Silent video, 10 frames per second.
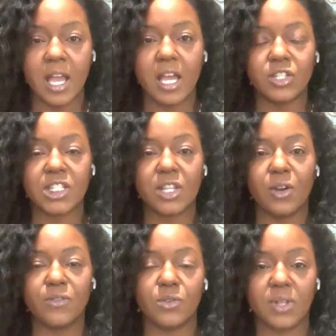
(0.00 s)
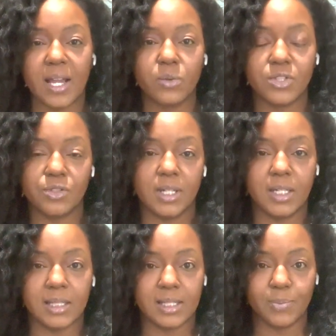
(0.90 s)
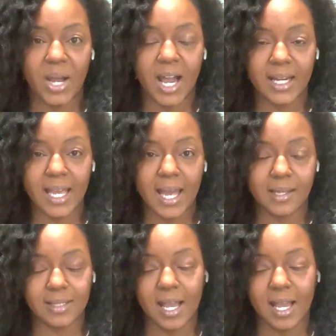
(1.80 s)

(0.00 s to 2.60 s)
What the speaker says: And so if you like what you hear in this podcast,